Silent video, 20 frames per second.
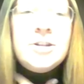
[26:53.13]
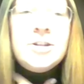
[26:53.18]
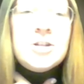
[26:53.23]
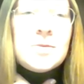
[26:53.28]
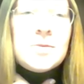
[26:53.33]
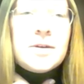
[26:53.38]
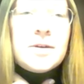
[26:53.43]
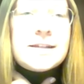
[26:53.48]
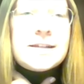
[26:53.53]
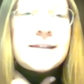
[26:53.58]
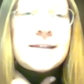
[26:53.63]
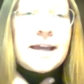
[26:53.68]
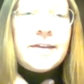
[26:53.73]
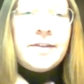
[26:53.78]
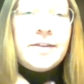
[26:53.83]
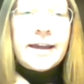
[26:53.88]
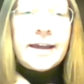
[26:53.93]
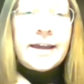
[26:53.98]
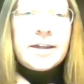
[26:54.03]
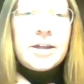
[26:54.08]
just want to say
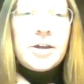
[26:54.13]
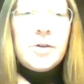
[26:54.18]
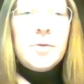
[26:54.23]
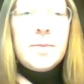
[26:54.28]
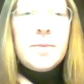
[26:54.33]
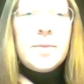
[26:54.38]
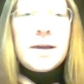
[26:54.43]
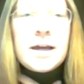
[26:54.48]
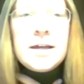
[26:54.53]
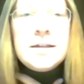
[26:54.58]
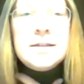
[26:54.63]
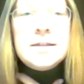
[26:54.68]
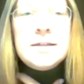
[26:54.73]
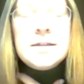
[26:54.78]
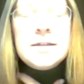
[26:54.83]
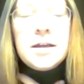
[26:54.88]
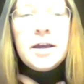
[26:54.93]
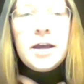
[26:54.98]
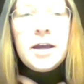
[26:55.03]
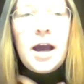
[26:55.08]
thank you,
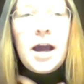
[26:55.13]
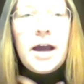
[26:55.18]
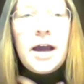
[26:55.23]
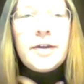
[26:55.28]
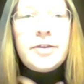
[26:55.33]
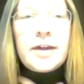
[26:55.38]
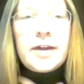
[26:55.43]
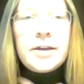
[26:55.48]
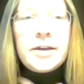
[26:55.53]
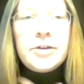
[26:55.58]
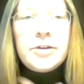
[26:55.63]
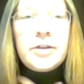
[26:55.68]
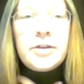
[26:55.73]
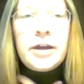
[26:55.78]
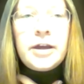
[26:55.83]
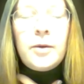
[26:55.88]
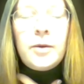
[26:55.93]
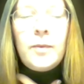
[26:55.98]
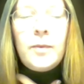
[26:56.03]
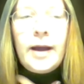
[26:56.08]
because I think
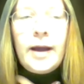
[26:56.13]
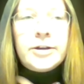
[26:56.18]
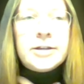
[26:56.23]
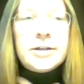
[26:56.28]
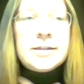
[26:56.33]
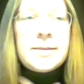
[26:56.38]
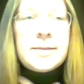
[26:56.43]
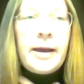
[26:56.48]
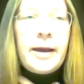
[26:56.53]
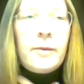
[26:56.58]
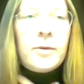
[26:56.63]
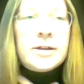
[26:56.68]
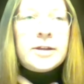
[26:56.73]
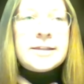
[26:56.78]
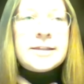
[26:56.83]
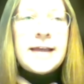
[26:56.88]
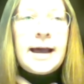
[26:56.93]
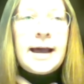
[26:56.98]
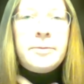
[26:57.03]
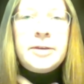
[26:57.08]
the awareness about
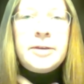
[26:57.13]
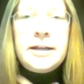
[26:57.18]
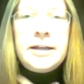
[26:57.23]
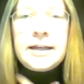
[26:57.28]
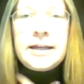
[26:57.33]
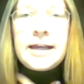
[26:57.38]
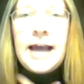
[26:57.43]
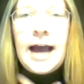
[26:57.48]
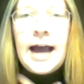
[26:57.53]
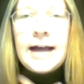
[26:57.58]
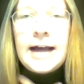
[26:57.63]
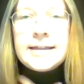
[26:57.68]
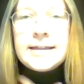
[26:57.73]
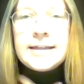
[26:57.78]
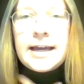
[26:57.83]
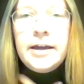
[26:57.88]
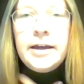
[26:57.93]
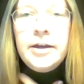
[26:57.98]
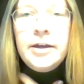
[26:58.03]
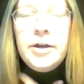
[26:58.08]
what's happening in
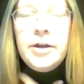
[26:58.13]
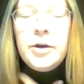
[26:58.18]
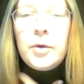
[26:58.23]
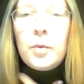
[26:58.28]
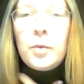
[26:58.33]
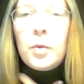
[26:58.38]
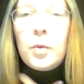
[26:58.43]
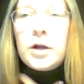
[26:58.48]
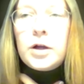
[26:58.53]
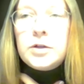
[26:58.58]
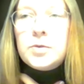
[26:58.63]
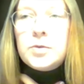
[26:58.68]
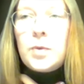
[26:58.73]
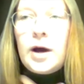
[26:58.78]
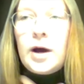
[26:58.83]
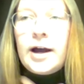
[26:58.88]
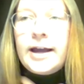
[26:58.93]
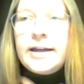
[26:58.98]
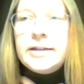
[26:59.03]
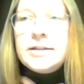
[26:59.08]
Gaza
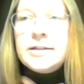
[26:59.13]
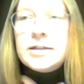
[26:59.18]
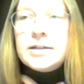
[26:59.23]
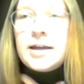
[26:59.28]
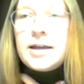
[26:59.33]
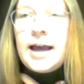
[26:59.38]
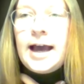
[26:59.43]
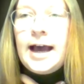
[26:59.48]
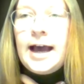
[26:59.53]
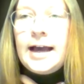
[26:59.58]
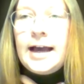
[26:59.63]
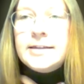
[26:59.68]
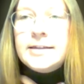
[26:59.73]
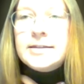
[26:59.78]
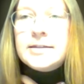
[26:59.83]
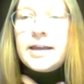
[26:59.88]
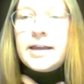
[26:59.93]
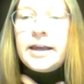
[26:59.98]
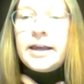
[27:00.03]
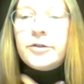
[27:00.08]
worldwide
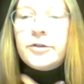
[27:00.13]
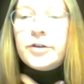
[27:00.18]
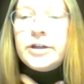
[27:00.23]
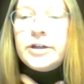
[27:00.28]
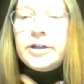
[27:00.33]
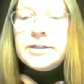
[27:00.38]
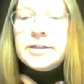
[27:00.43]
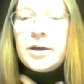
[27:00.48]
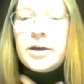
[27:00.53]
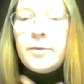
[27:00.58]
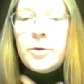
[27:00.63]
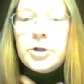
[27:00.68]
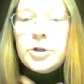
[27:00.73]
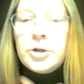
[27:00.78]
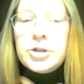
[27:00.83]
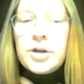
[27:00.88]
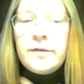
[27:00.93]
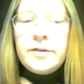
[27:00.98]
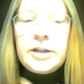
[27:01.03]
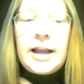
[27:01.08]
has increased so
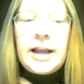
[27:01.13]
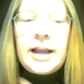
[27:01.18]
much over the